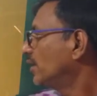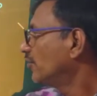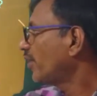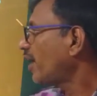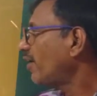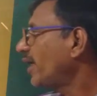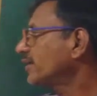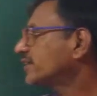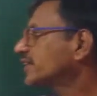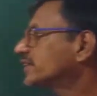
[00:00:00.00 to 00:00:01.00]

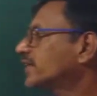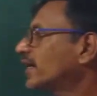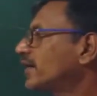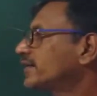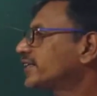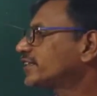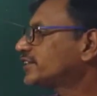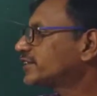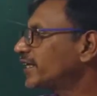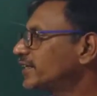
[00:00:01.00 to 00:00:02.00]
Wavelength is the
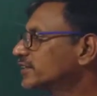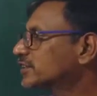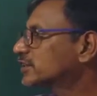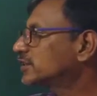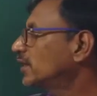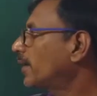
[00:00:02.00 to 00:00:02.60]
distance